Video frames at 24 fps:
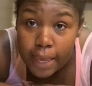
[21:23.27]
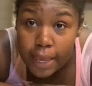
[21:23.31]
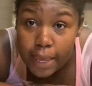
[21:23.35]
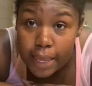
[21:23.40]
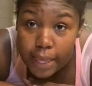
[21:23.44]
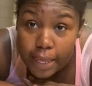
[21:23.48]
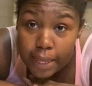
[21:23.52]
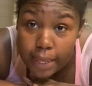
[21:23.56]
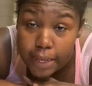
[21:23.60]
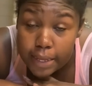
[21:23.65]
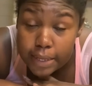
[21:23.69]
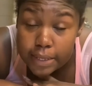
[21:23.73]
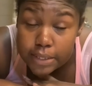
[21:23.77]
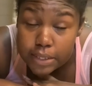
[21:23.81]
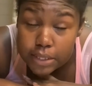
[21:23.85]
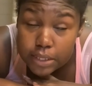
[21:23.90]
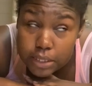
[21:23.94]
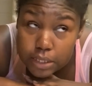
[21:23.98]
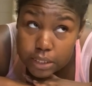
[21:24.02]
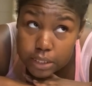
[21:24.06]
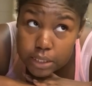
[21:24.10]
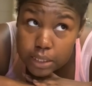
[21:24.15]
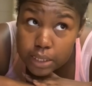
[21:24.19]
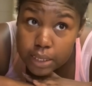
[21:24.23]
and
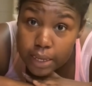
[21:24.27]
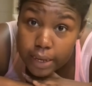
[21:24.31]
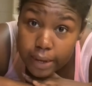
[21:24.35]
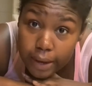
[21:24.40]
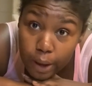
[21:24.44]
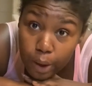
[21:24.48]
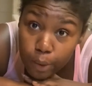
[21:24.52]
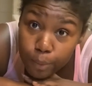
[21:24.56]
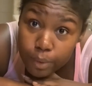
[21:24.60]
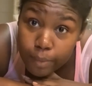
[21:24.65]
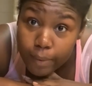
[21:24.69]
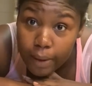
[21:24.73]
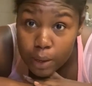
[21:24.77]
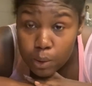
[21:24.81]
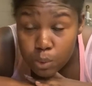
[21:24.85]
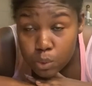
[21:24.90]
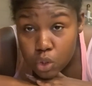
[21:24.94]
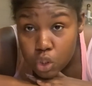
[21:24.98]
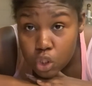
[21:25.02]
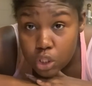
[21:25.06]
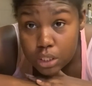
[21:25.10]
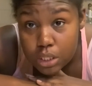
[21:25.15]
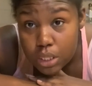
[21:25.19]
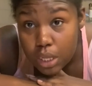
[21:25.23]
I'll be back when
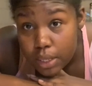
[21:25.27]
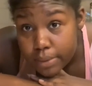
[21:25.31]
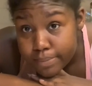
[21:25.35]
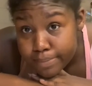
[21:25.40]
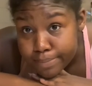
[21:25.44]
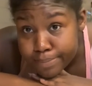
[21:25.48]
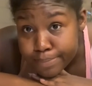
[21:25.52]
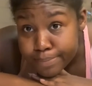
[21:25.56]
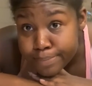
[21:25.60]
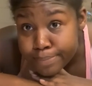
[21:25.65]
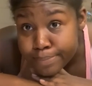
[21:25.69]
she's done.